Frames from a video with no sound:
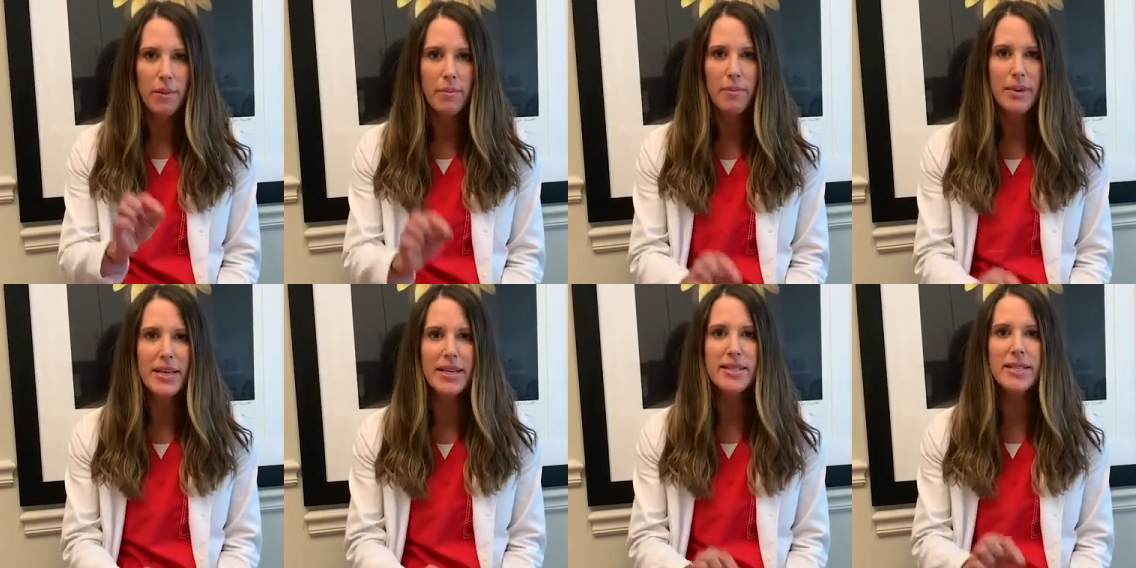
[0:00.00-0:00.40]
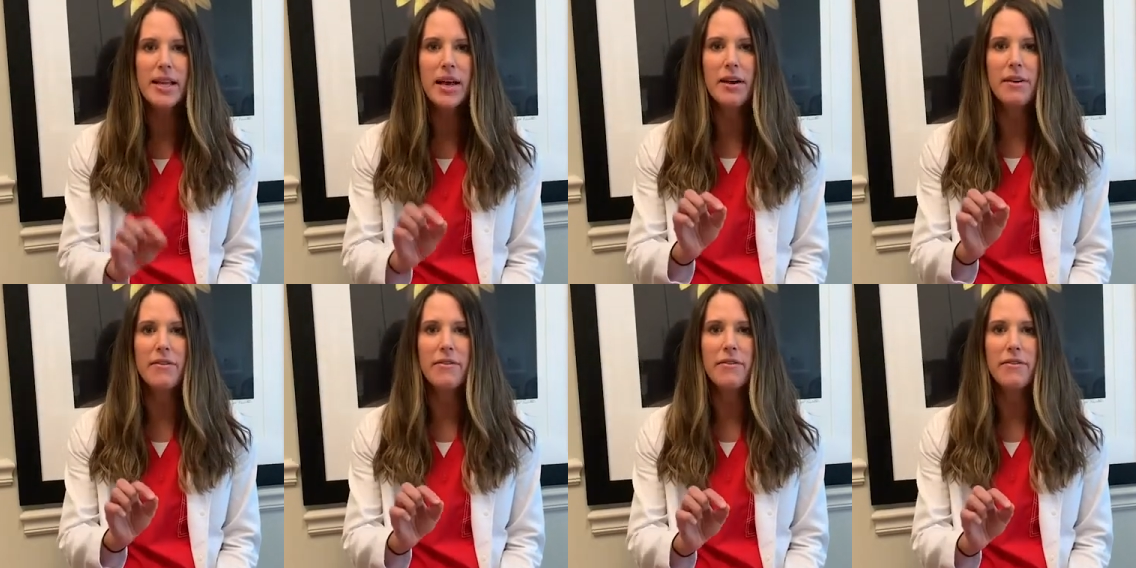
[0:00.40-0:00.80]
piece
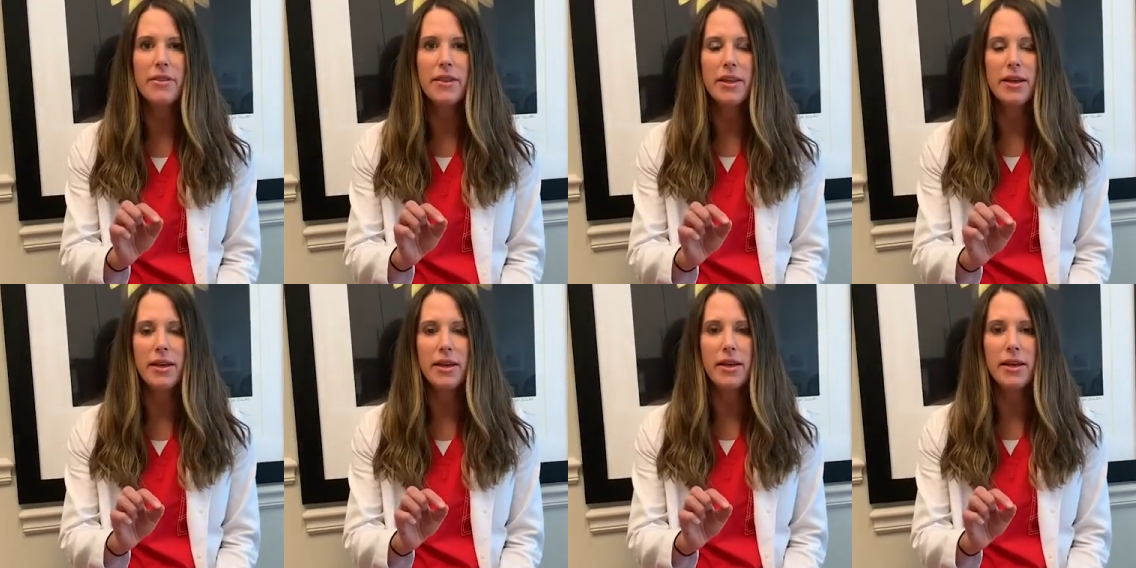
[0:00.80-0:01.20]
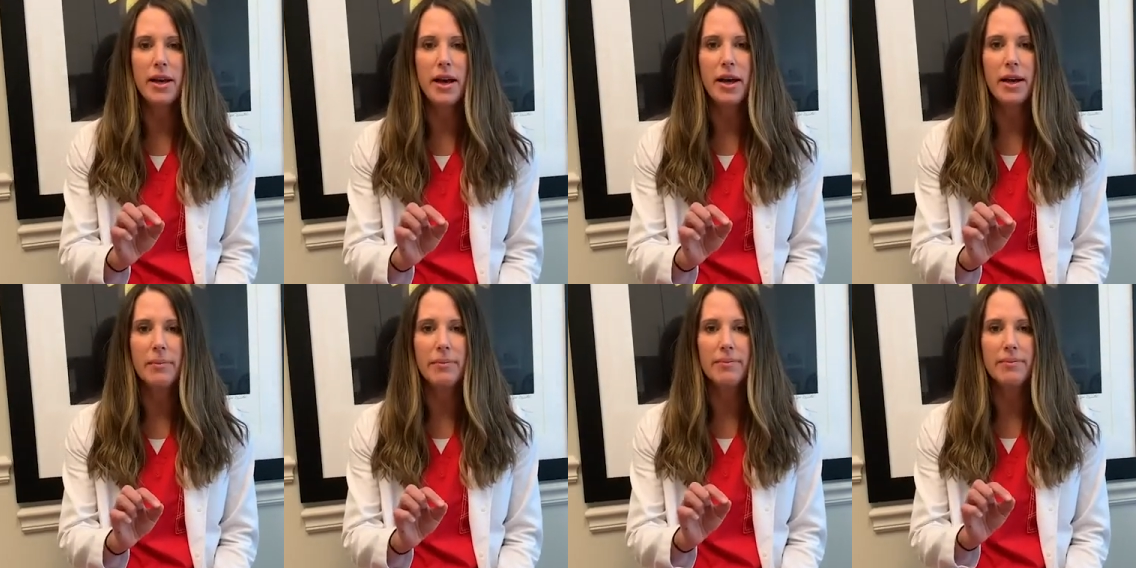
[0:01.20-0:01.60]
of
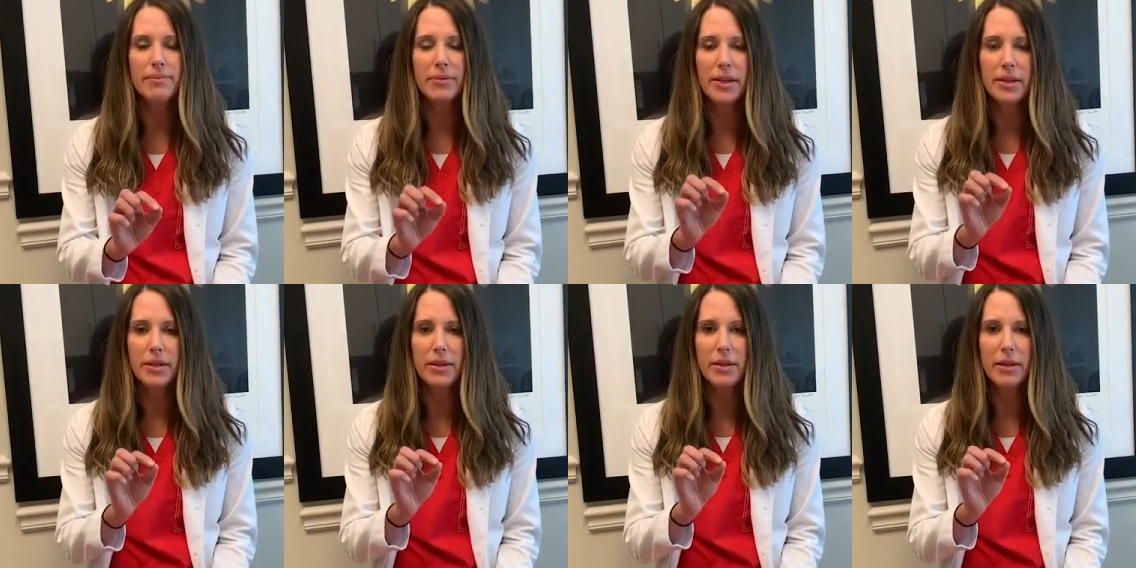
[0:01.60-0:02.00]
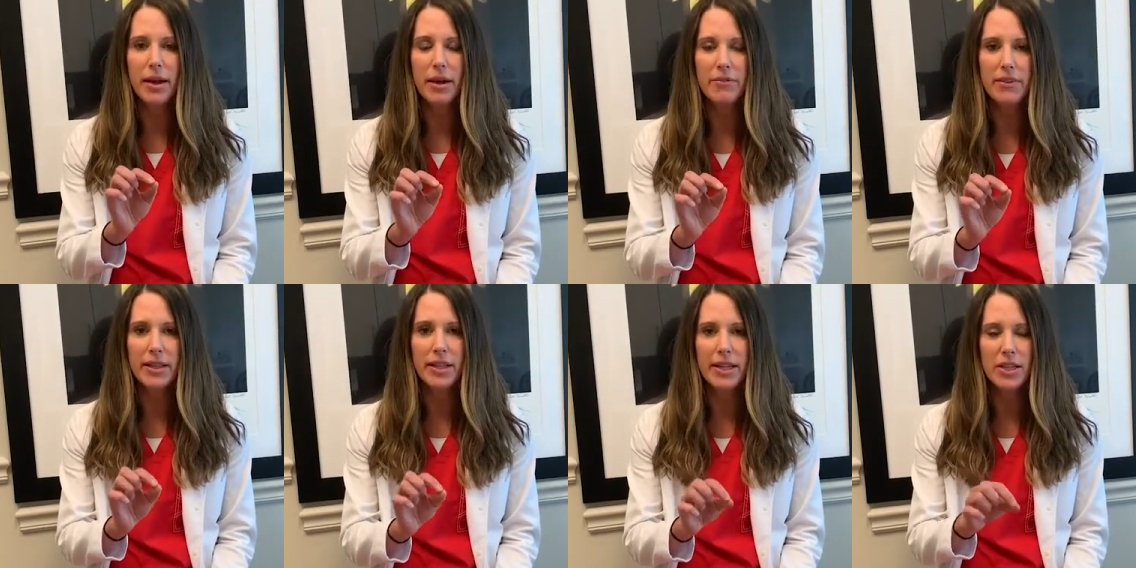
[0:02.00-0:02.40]

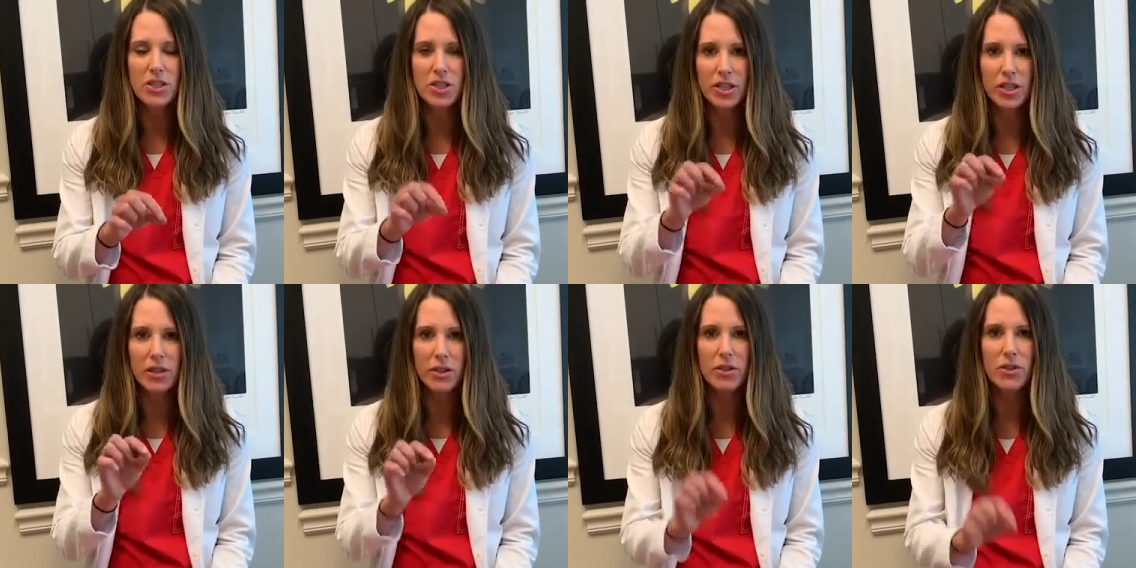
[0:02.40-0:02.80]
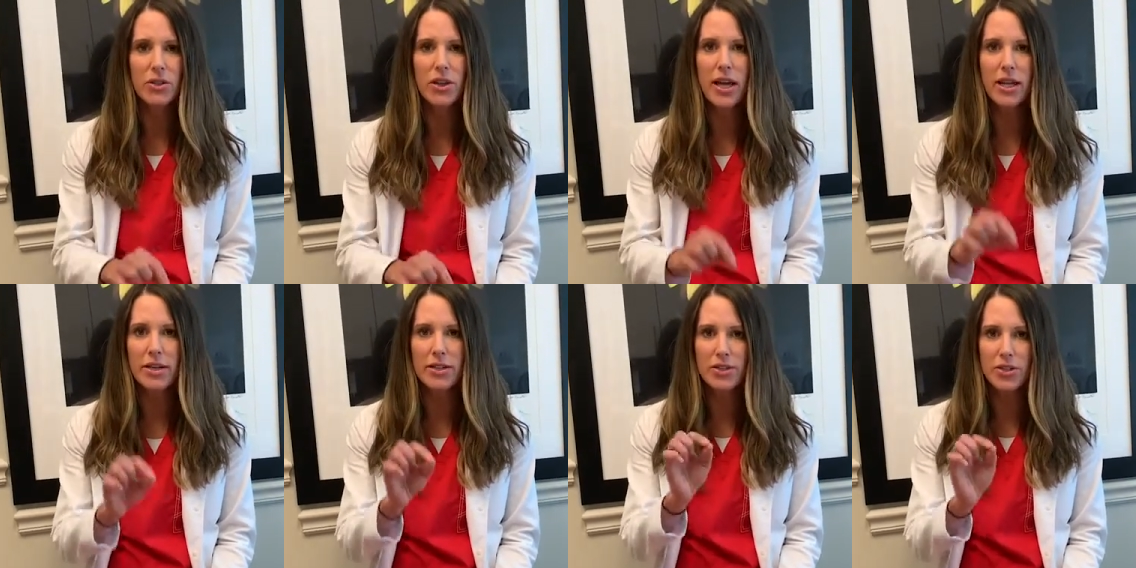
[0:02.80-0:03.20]
the lesion, a little
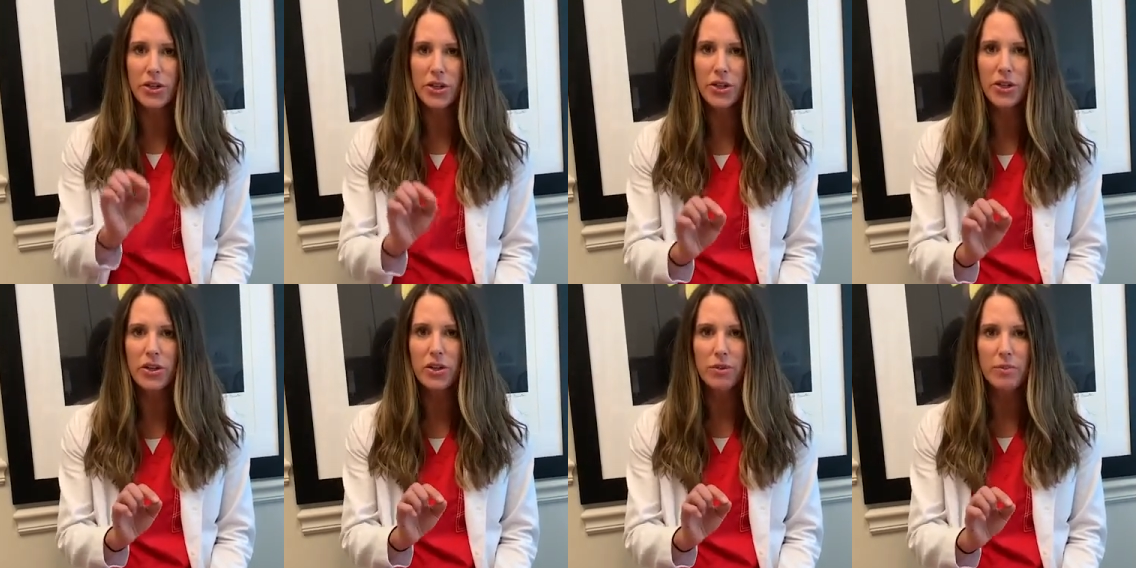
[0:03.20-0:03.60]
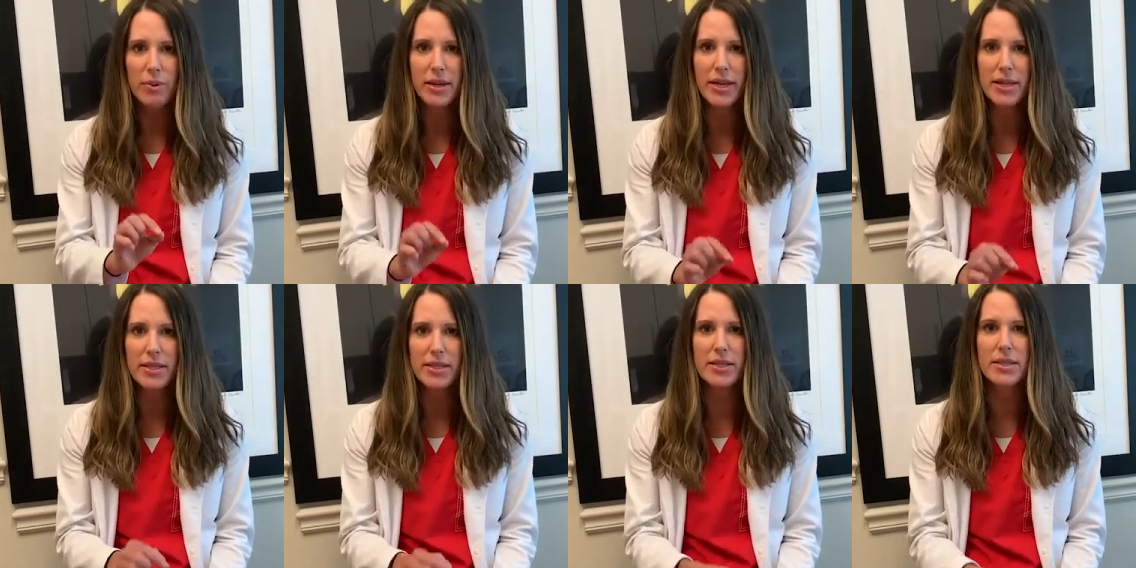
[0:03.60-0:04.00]
kind of circular
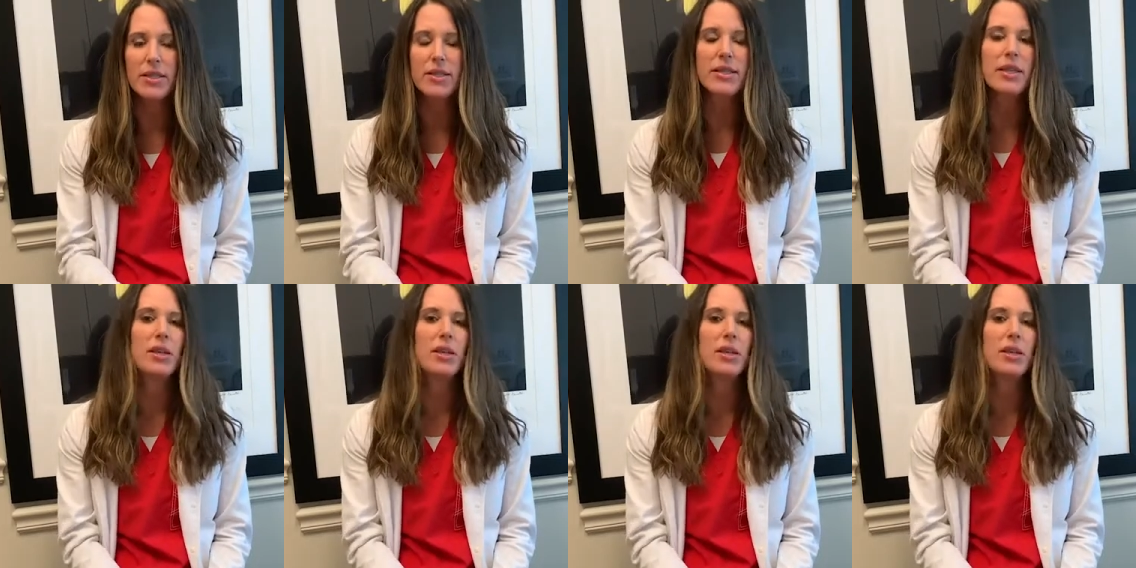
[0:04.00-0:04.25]
piece,